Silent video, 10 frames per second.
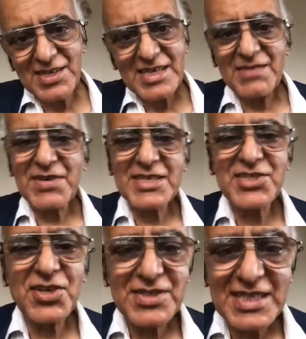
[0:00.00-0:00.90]
A very
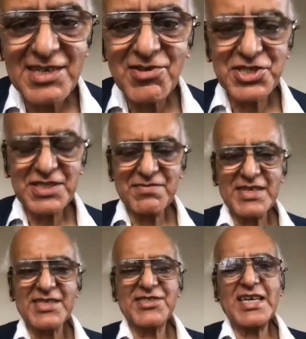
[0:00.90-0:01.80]
daunting question,
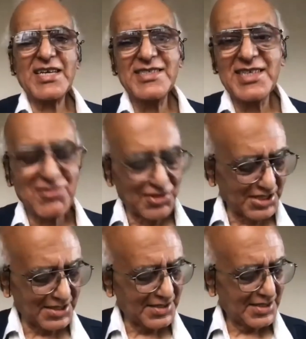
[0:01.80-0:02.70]
very challenging
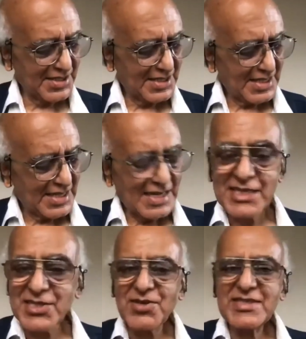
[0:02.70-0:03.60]
question. I
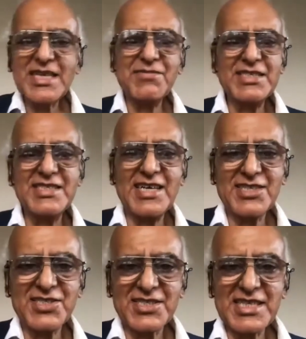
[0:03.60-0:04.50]
don't have easy
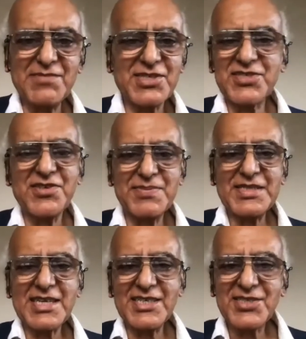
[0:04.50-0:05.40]
answers. I must
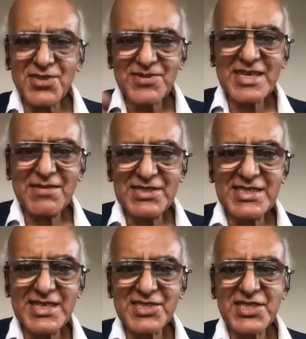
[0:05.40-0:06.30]
confess, I don't have
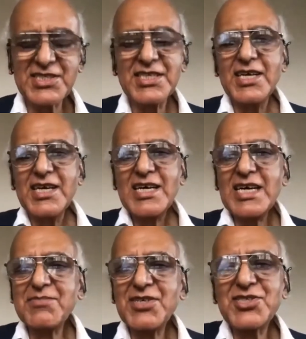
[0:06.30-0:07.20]
easy answers.
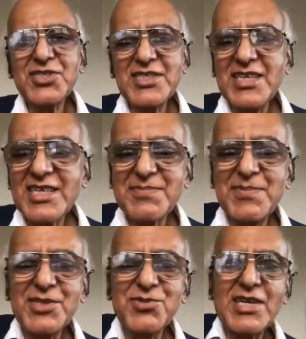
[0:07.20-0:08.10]
I'm not such an
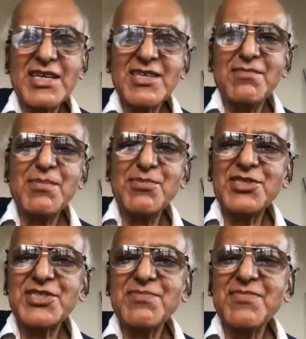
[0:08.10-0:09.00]
expert who can come up
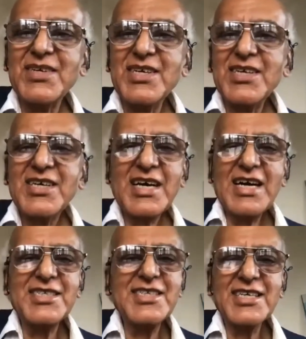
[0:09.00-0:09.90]
with some
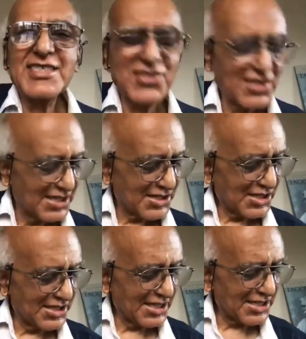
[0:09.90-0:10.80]
ideas and
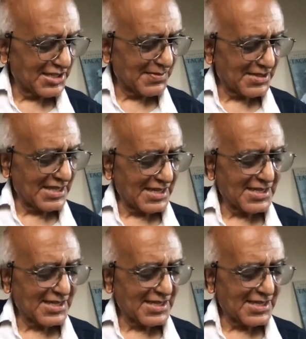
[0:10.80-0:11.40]
suggestions for that.